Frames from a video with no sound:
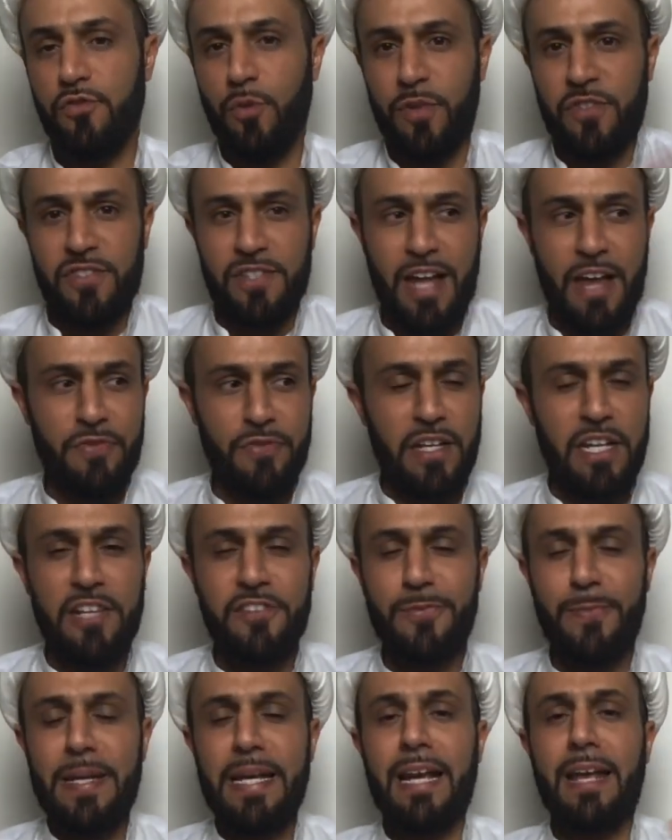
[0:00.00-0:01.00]
So it's not that
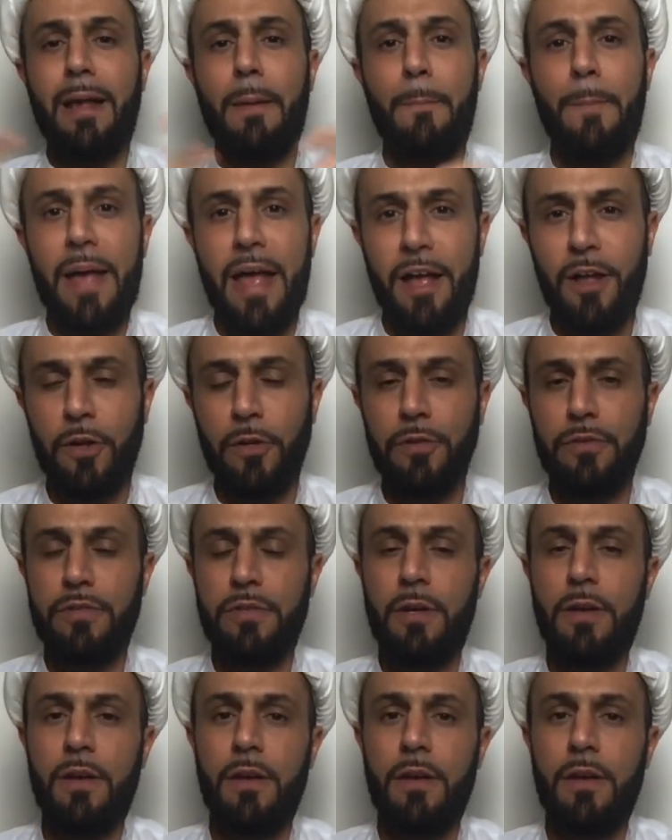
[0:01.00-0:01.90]
He's being compelled,